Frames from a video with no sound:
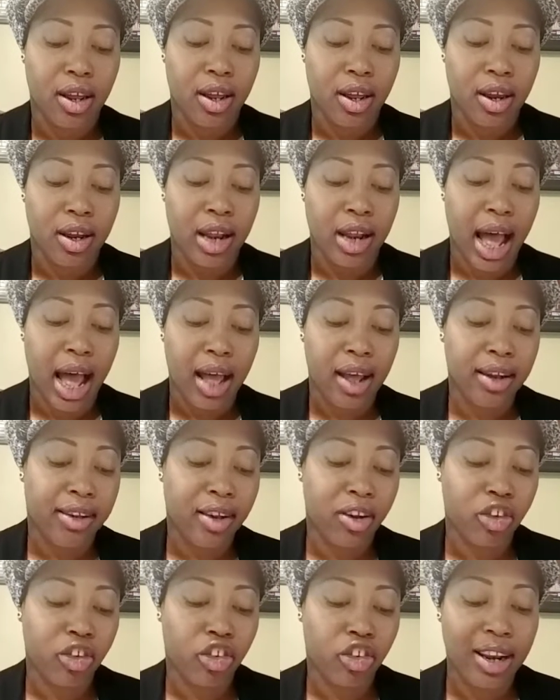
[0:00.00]

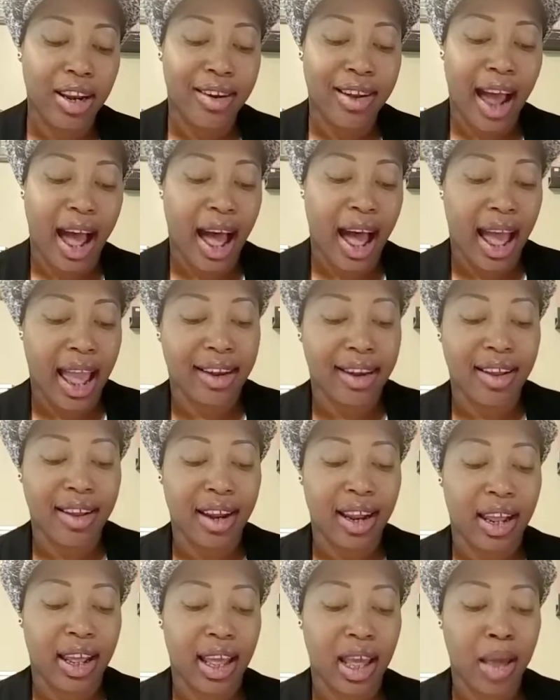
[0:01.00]
until she died did
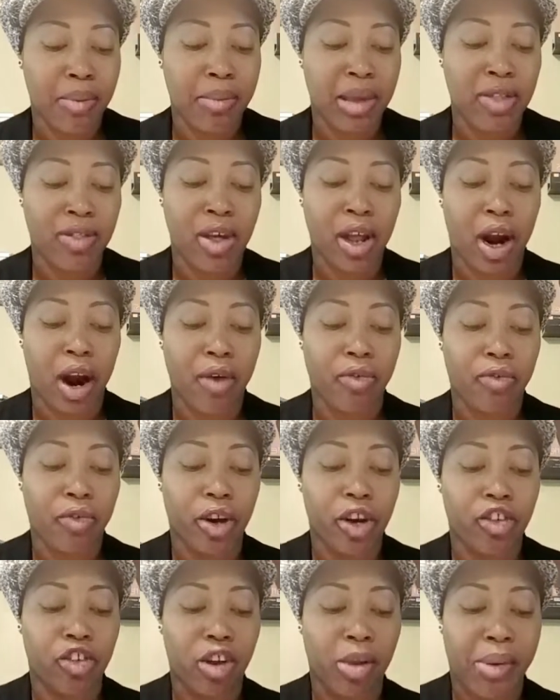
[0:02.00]
it hit me that our
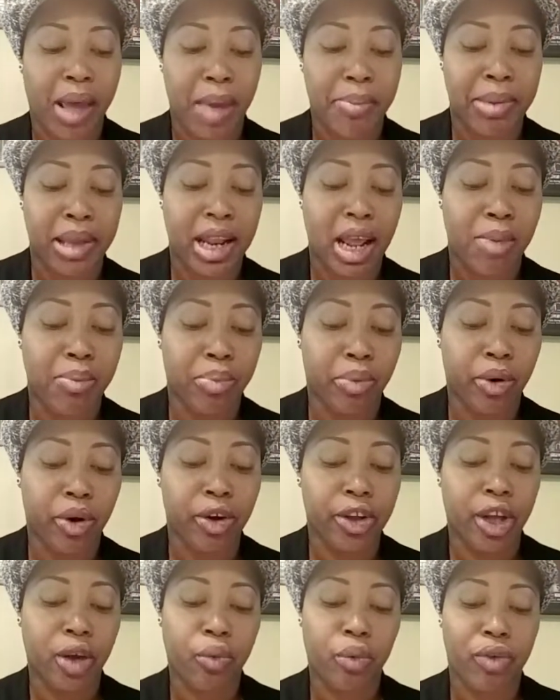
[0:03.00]
friendship had been a
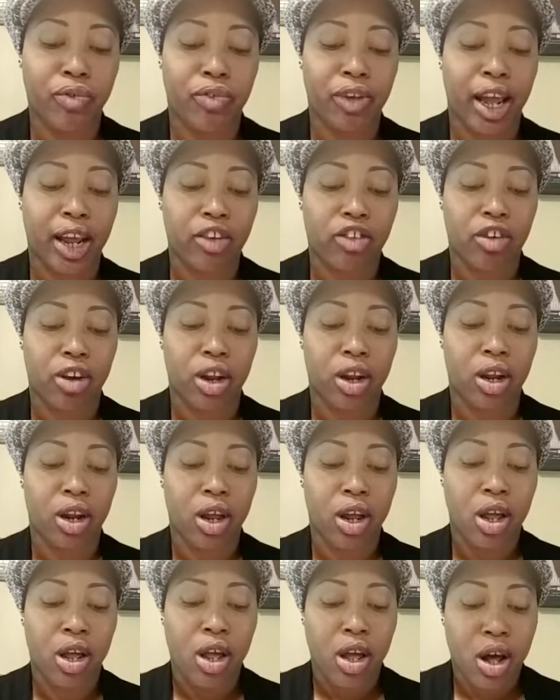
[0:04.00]
brilliant reflection
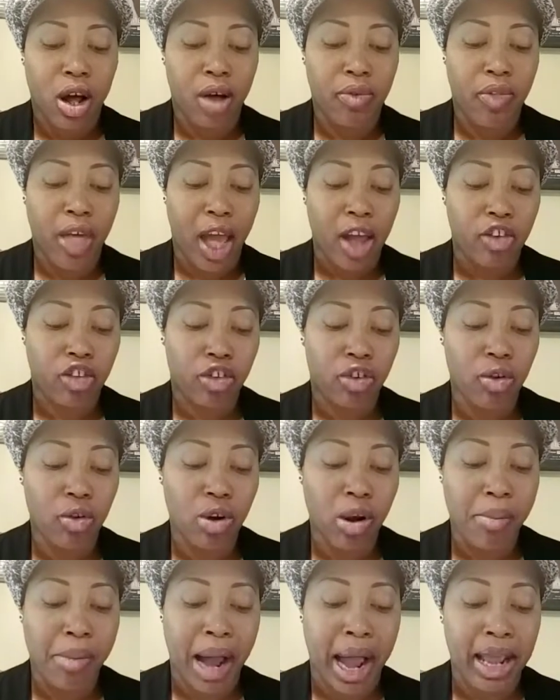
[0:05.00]
of that
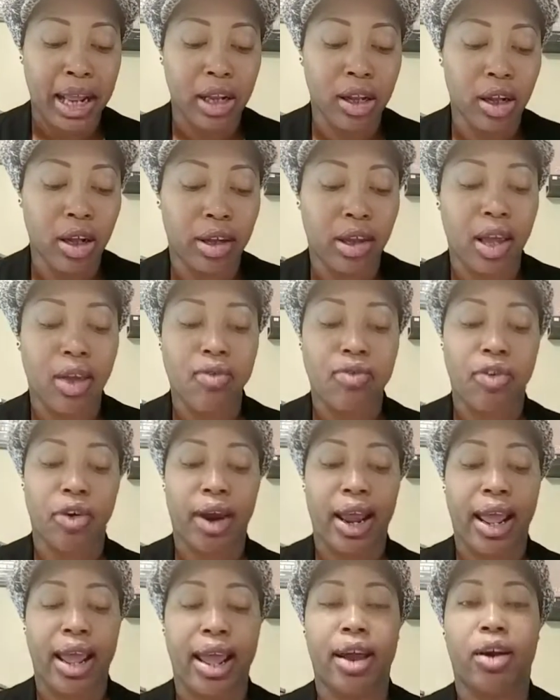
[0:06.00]
Shunammite looking for
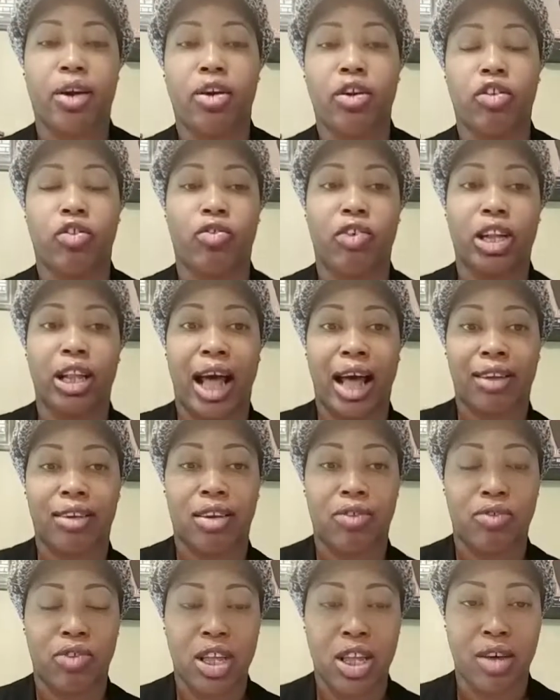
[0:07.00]
heirs
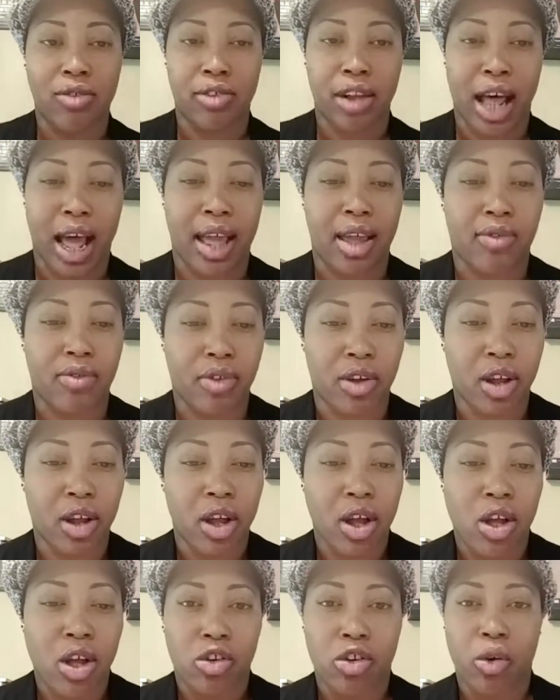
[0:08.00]
philosophy of life.
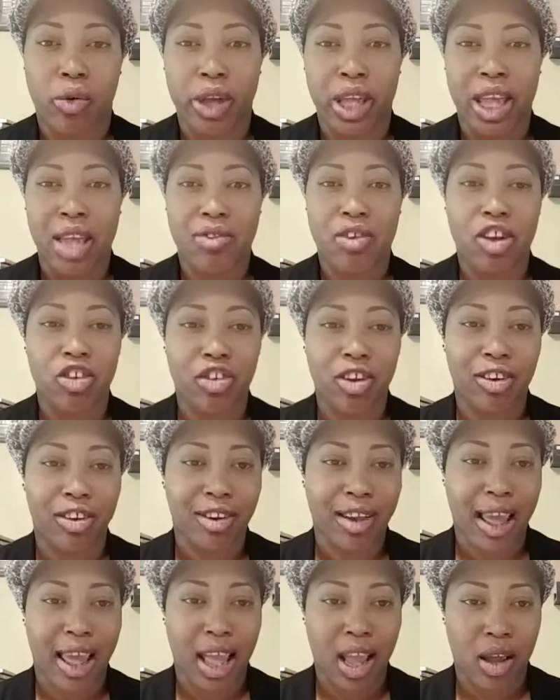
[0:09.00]
So even just
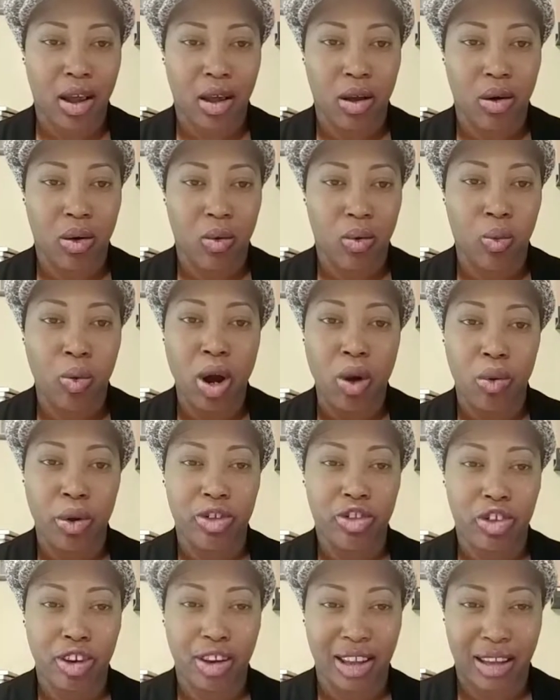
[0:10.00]
take what
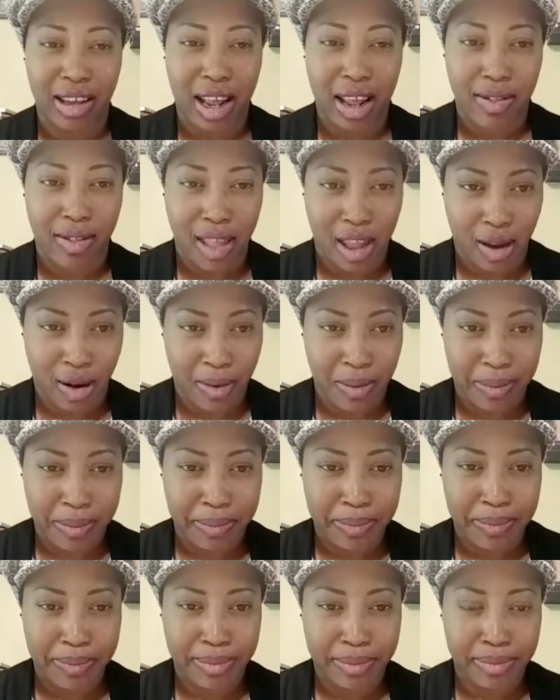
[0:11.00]
was just said there.
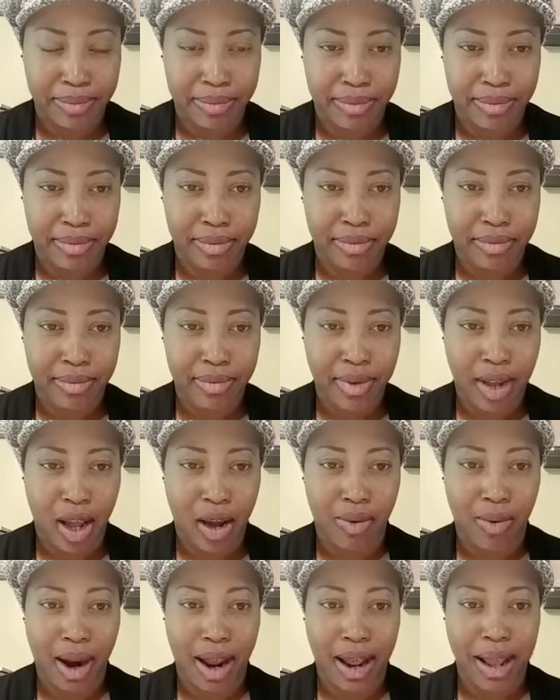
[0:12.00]

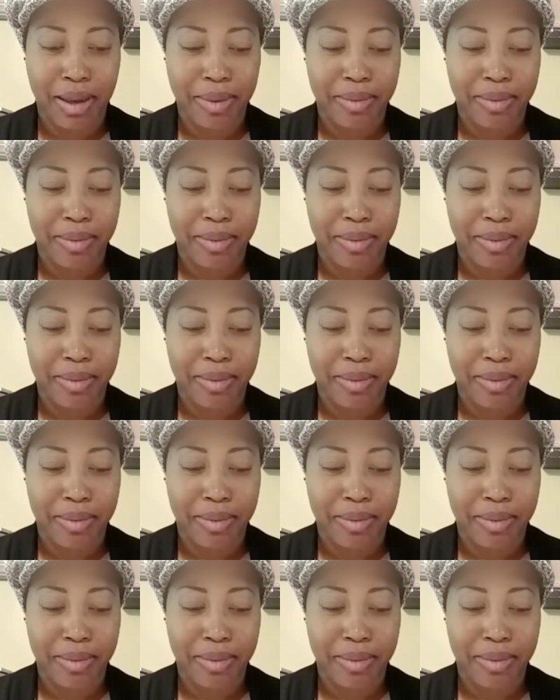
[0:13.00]
All right?